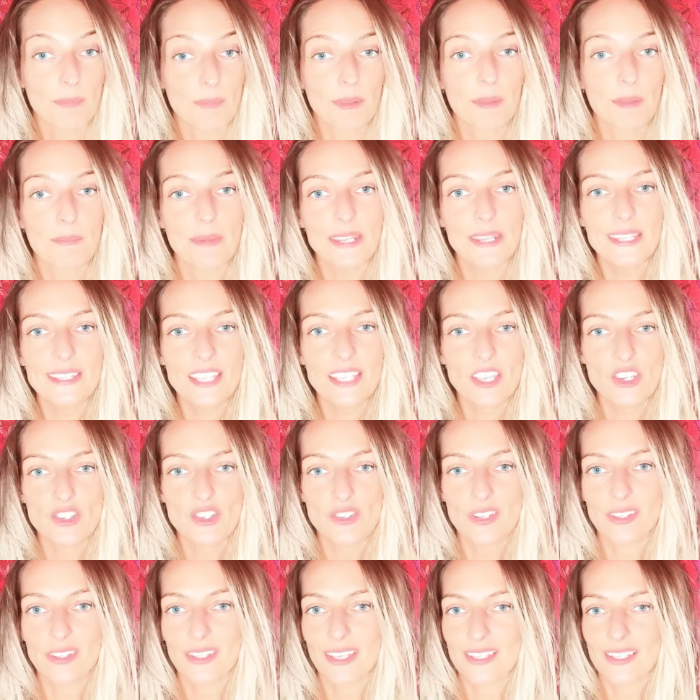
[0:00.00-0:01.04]
the meditation,
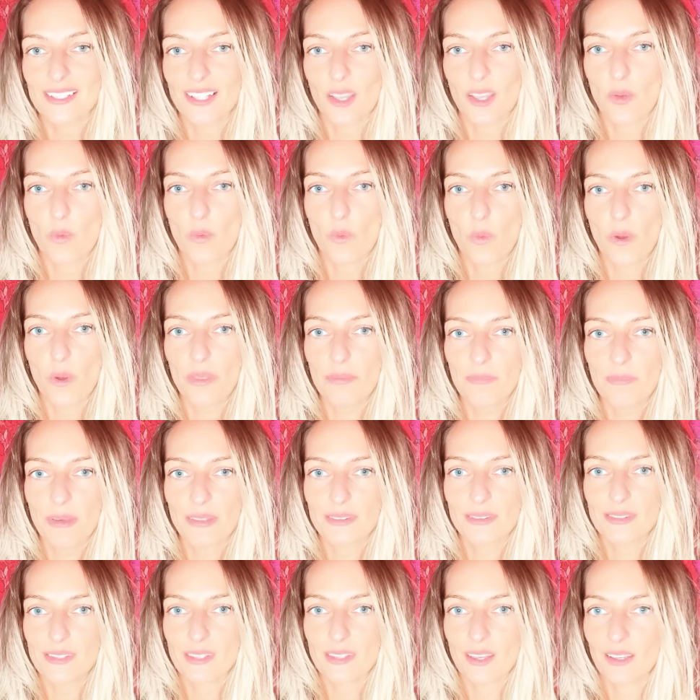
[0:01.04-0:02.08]
it takes like one
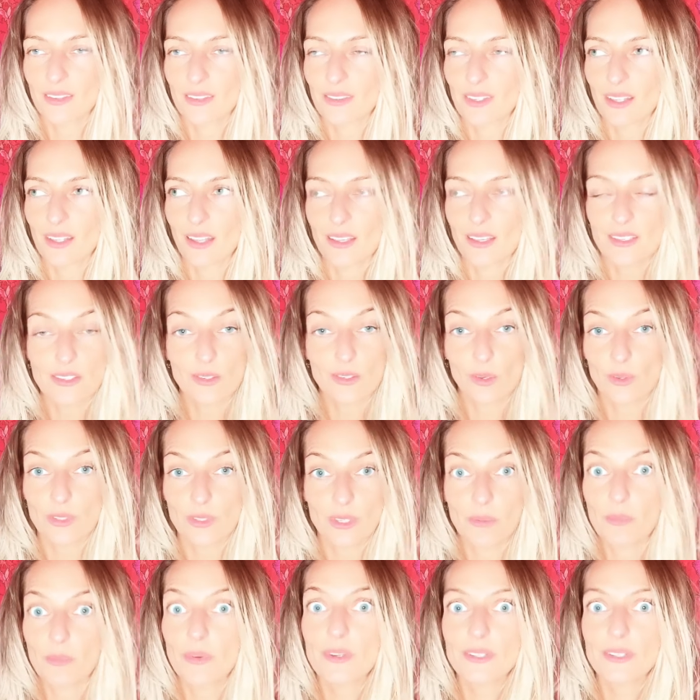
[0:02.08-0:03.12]
month until I saw
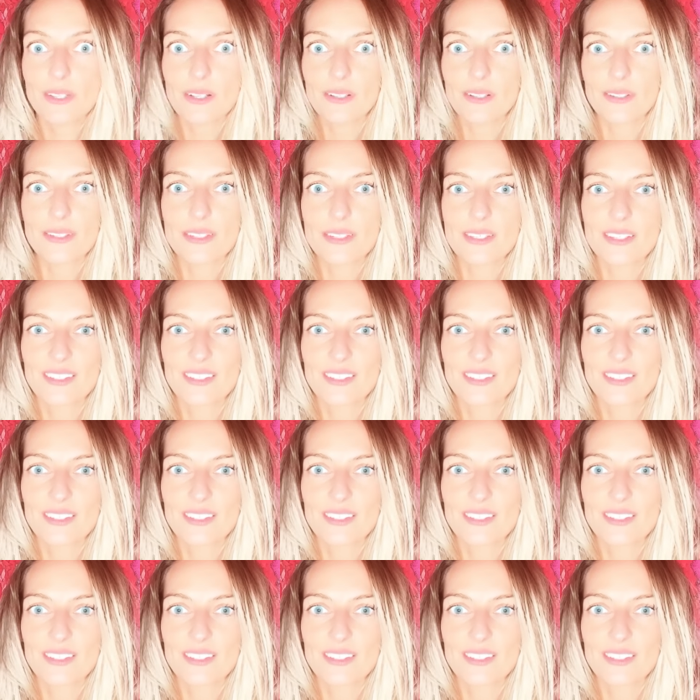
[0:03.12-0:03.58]
some results,